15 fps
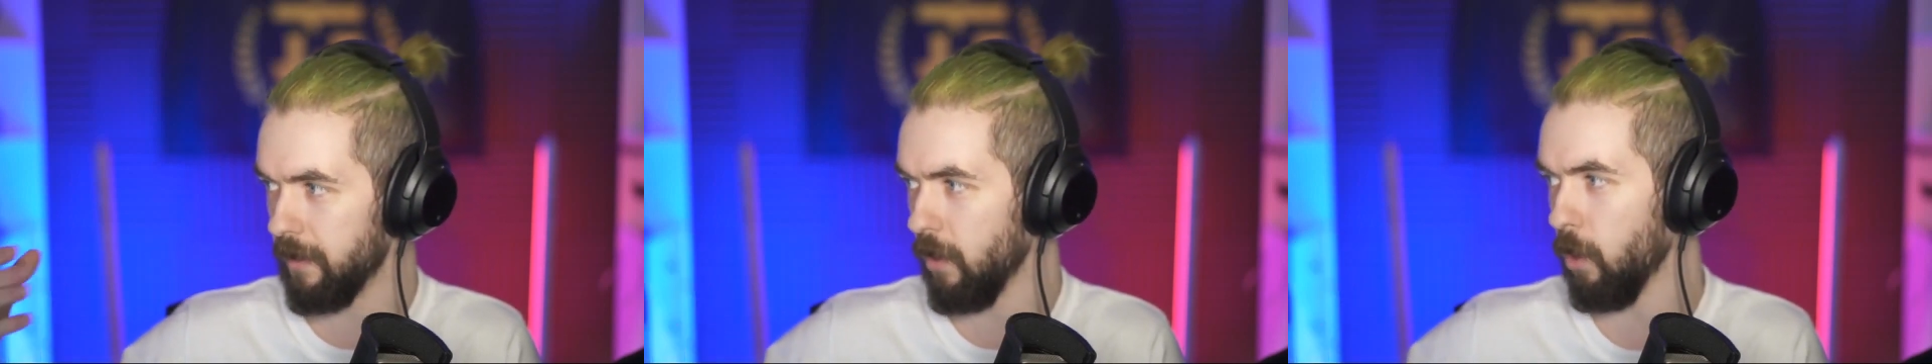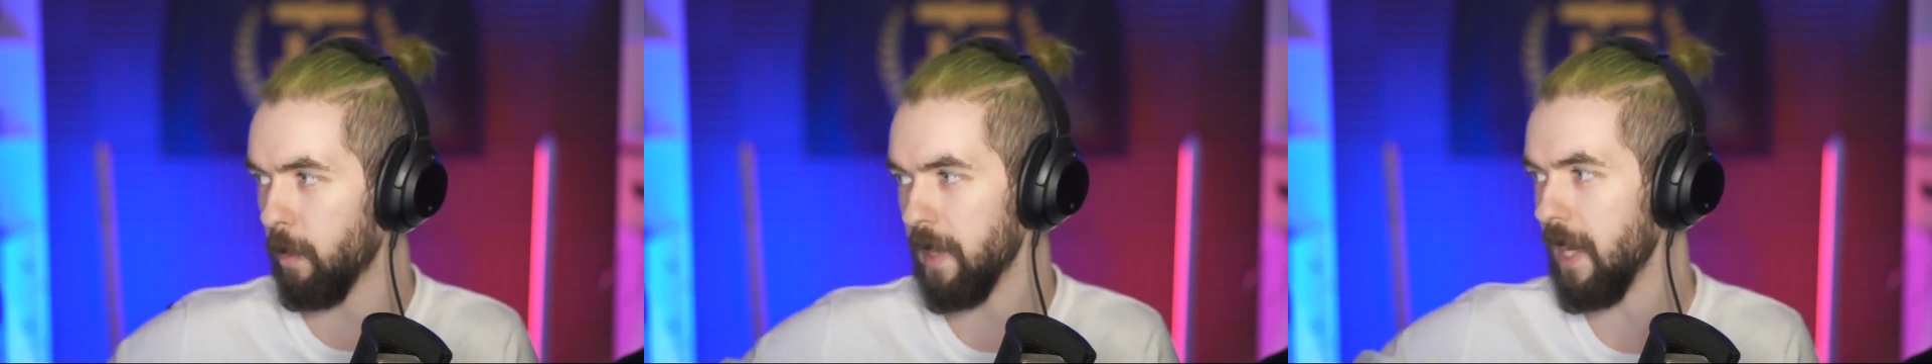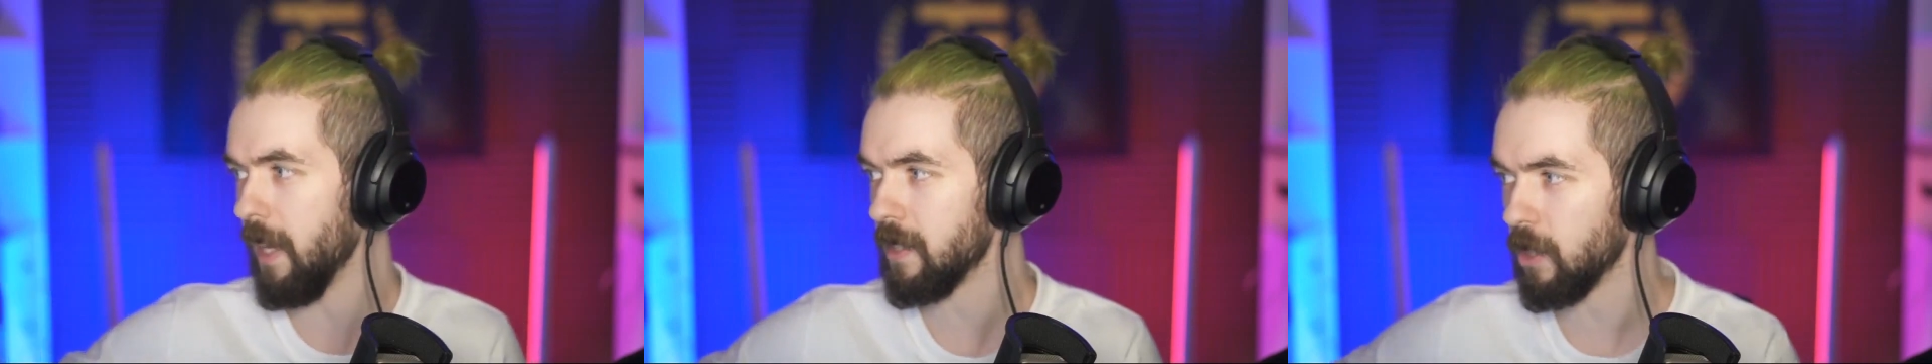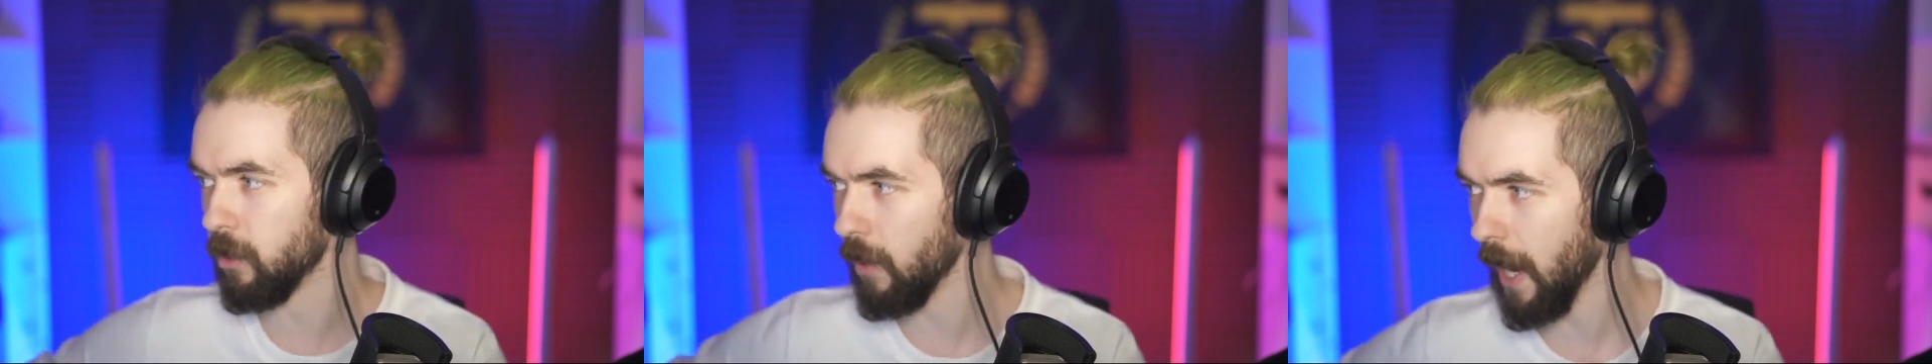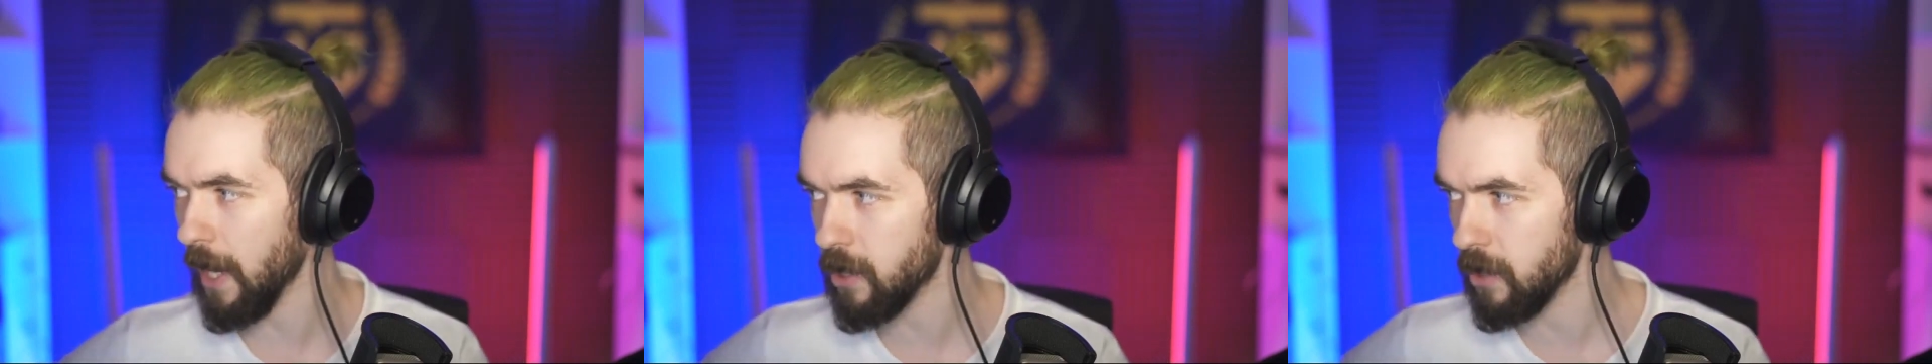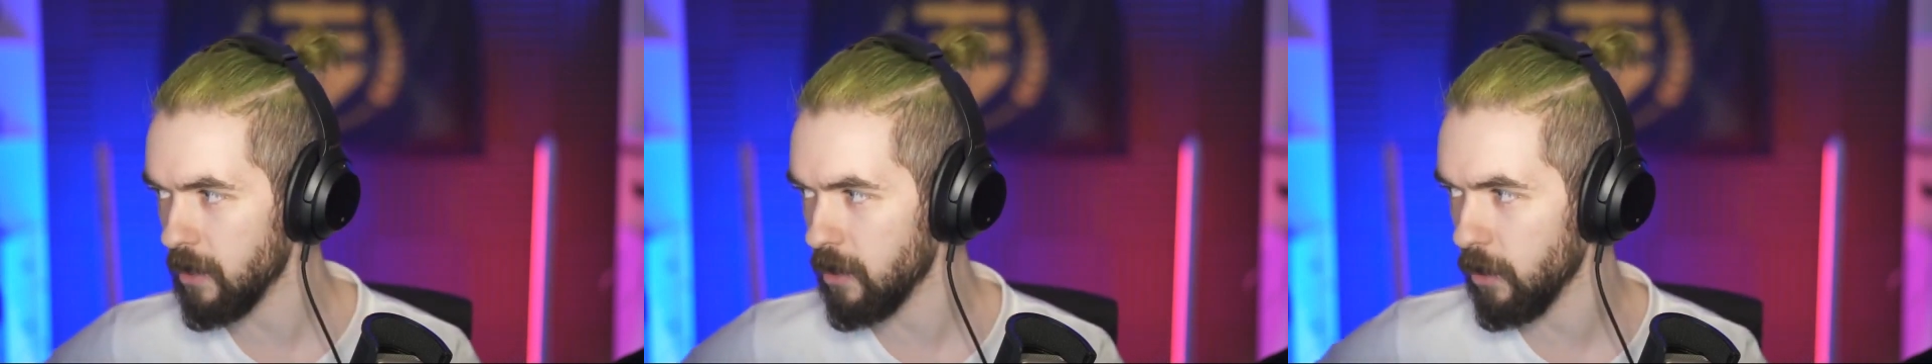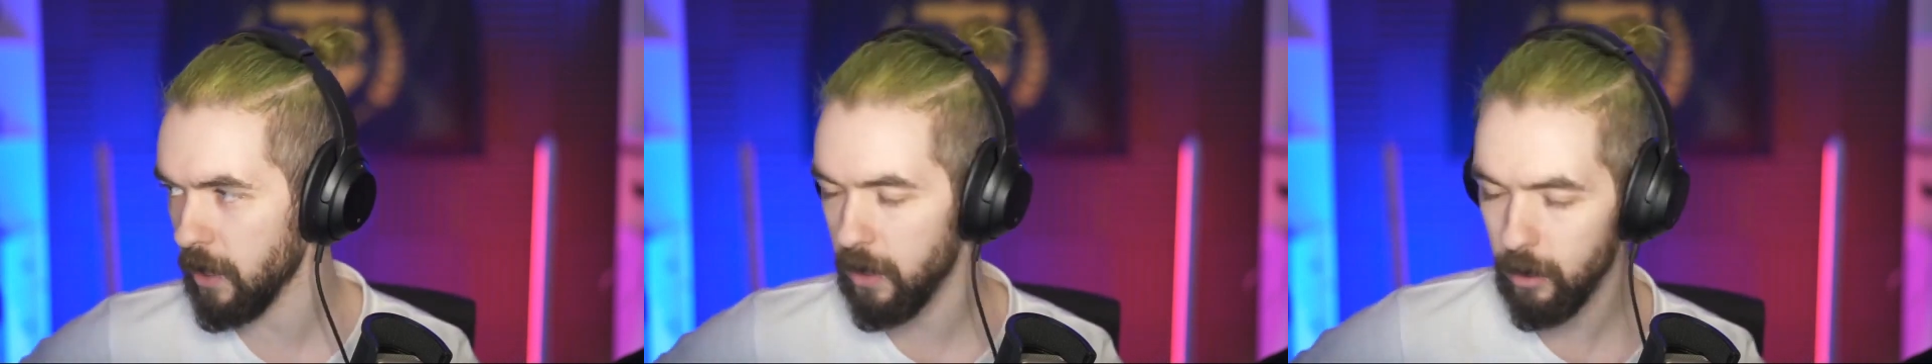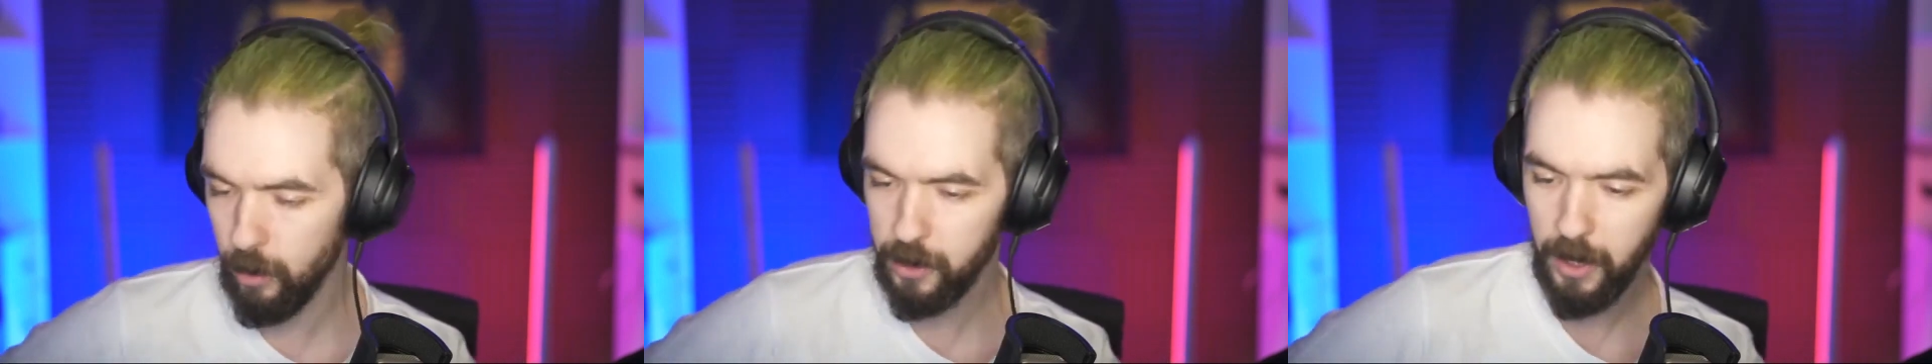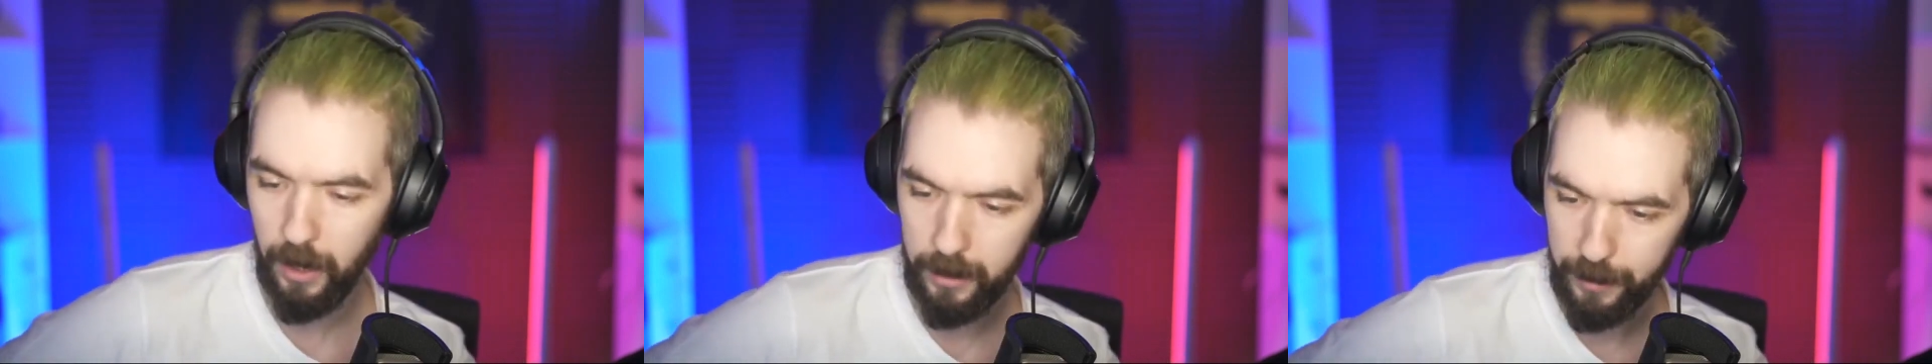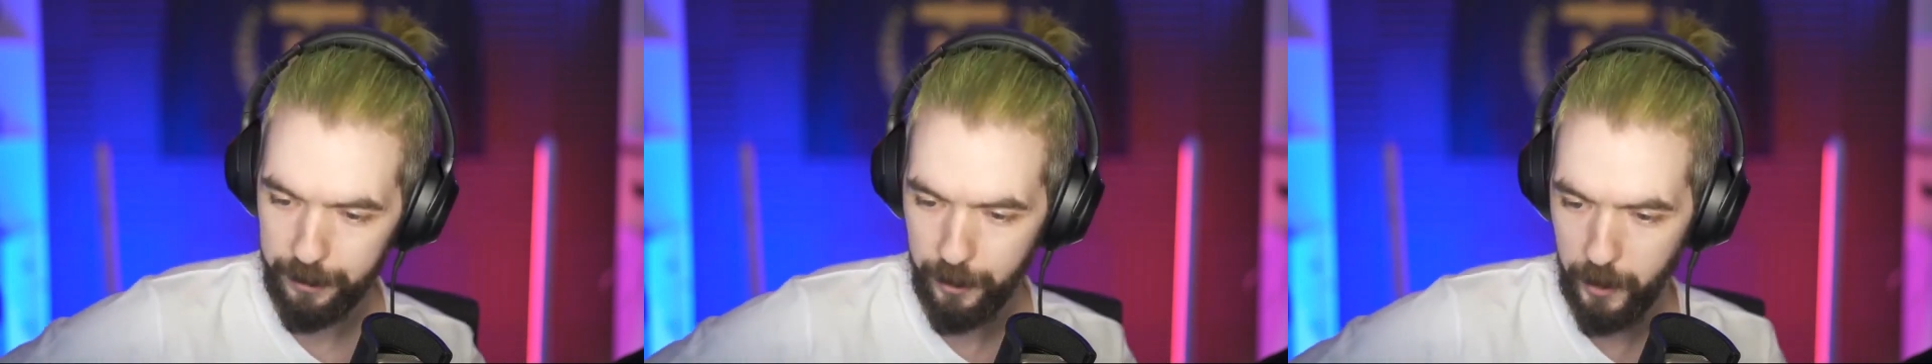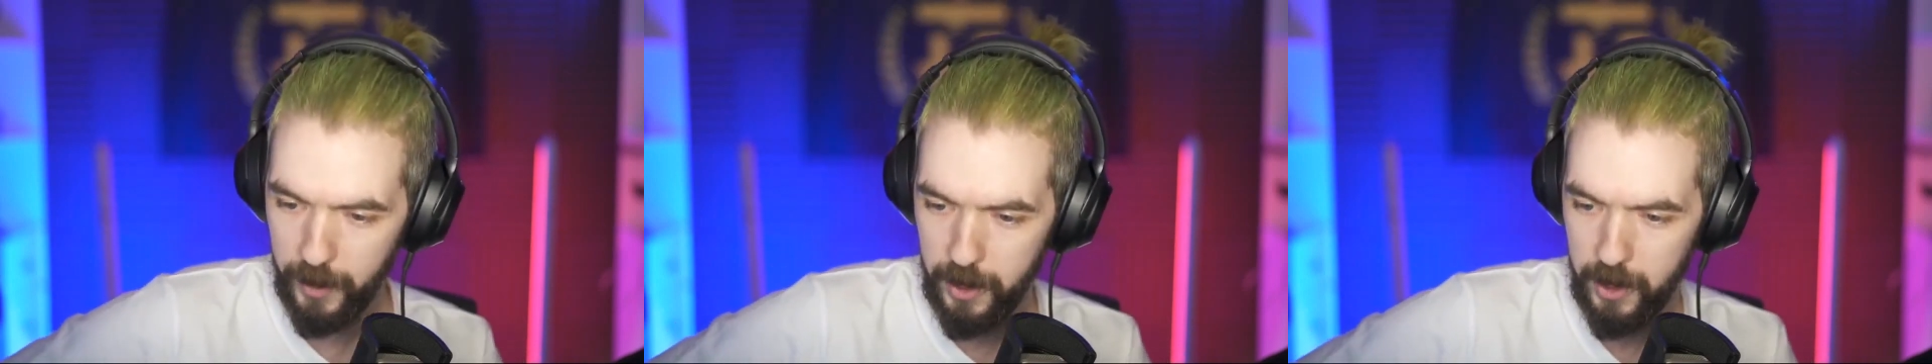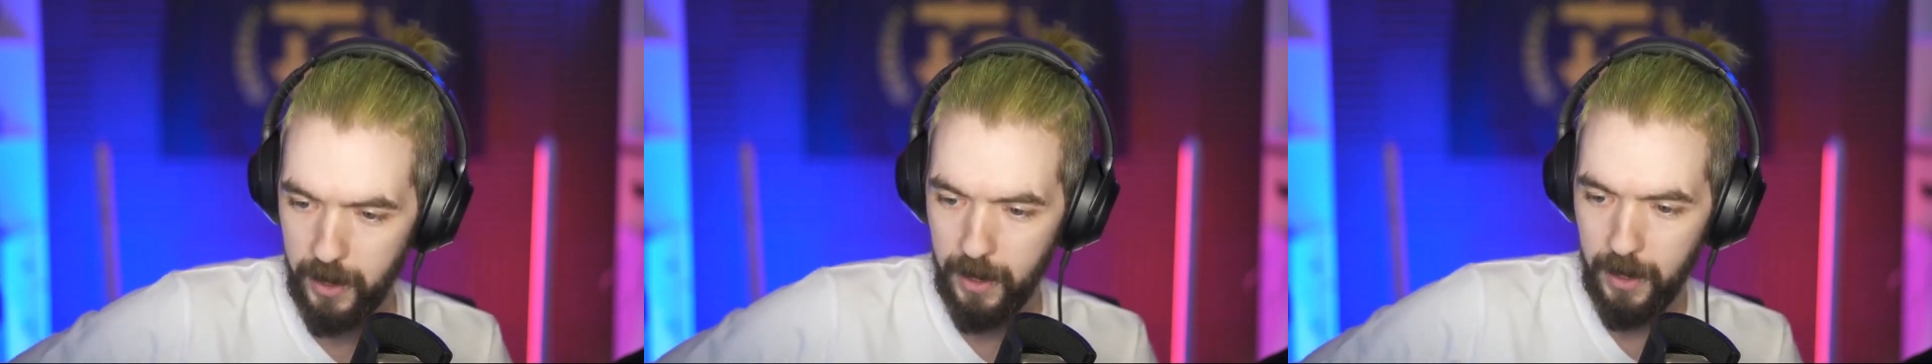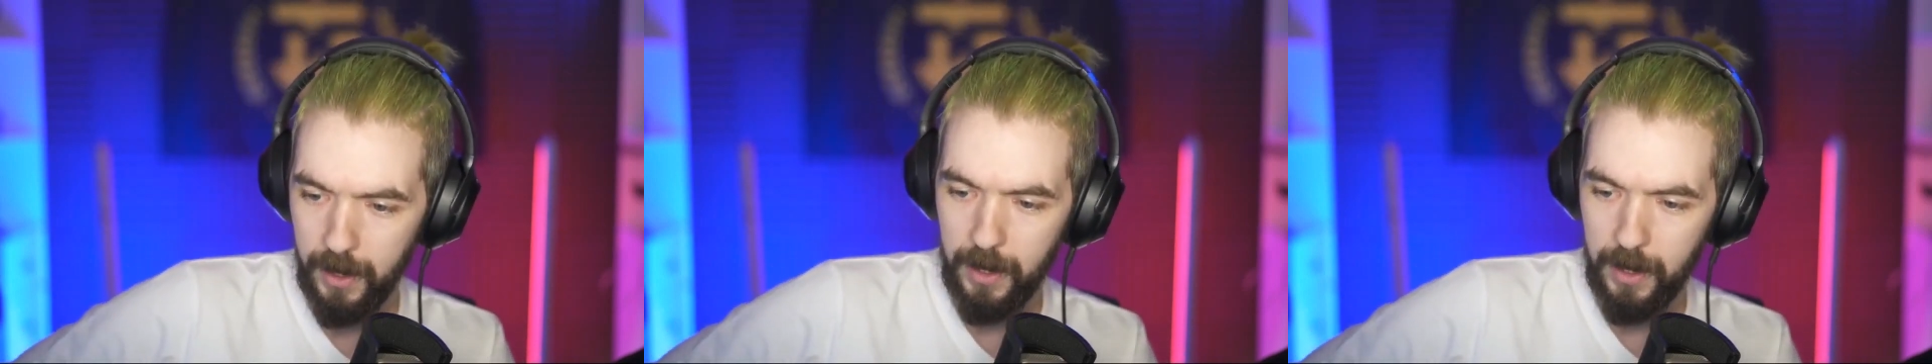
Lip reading: OBS crashes or you lose all the footage,